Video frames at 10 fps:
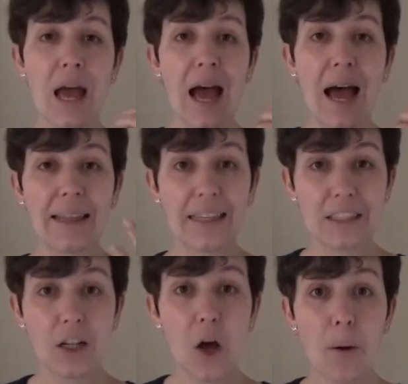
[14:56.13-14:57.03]
And the
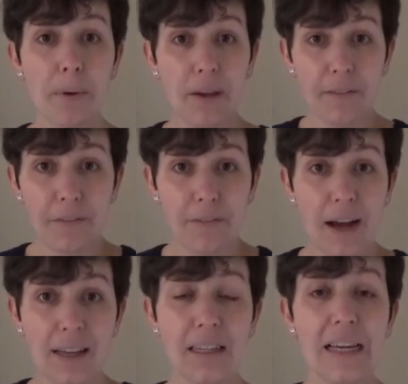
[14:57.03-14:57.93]
slope, in
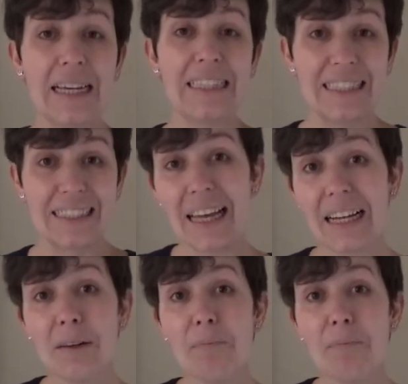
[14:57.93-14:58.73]
fact, is telling